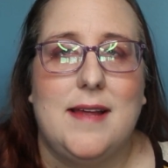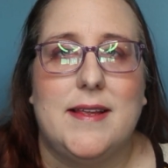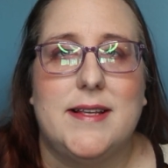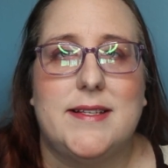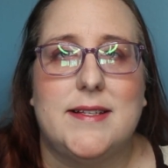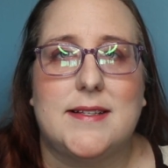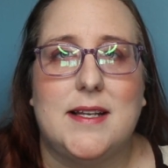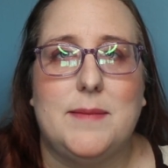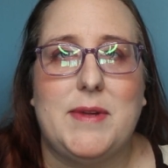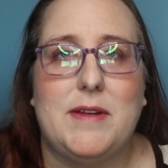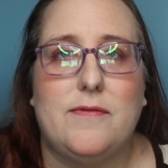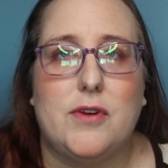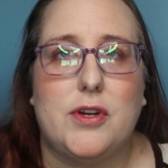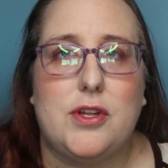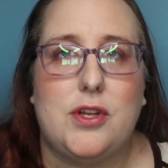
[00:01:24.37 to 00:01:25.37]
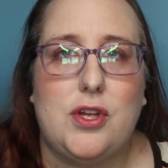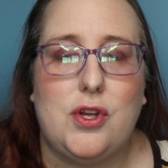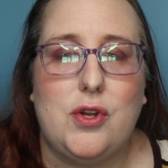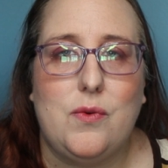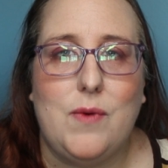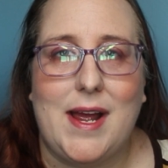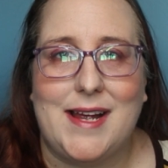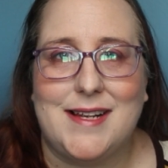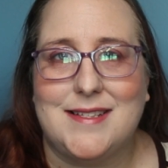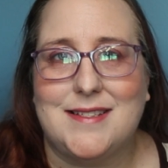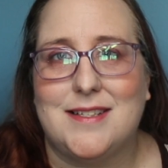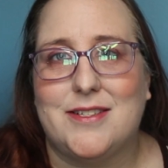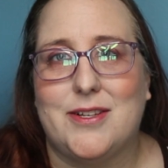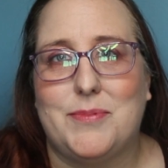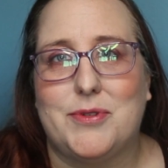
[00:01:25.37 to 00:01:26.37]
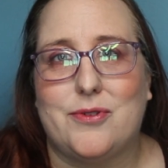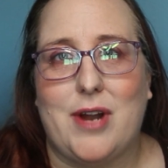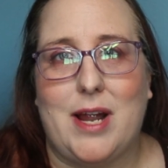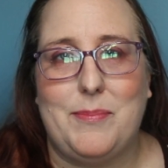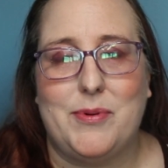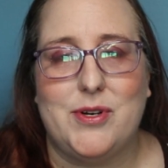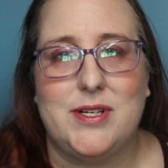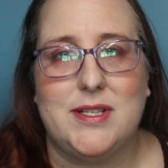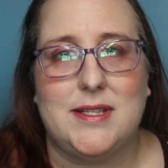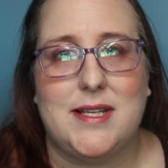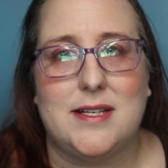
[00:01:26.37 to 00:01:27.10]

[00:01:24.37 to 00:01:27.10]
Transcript: This is going to be for US subscribers.